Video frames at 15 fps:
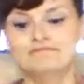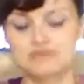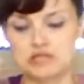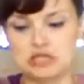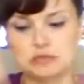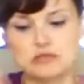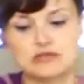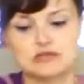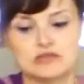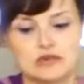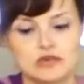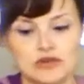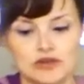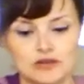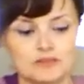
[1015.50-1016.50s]
Smells
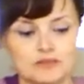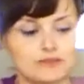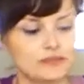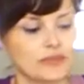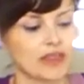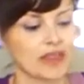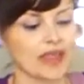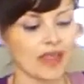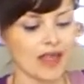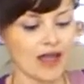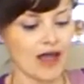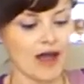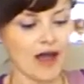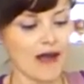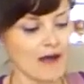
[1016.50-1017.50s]
so
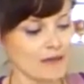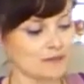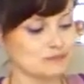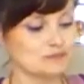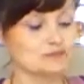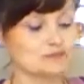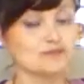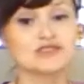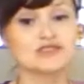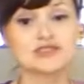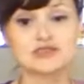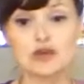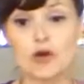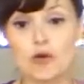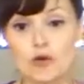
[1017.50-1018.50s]
good.
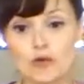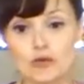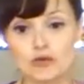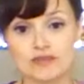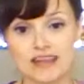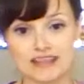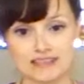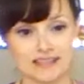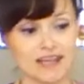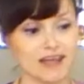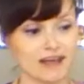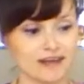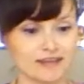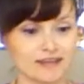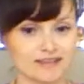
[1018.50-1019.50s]
So that's
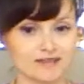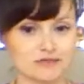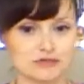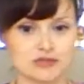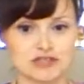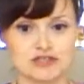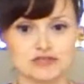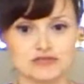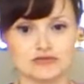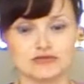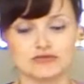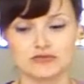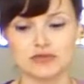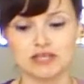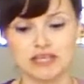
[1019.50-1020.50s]
it, which
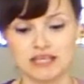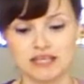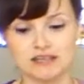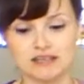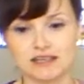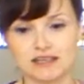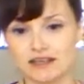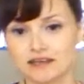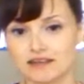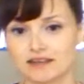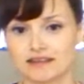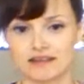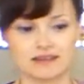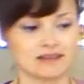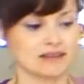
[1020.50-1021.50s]
is really easy.
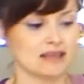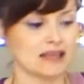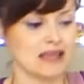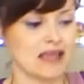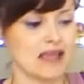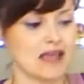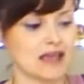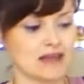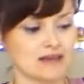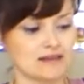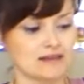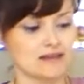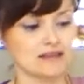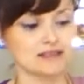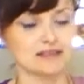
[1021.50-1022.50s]

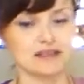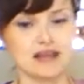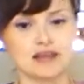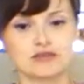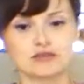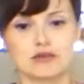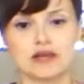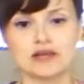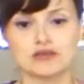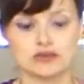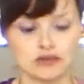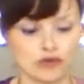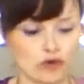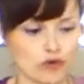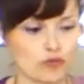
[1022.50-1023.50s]
And it's a nice way
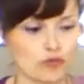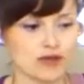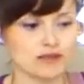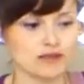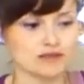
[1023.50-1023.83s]
to incorporate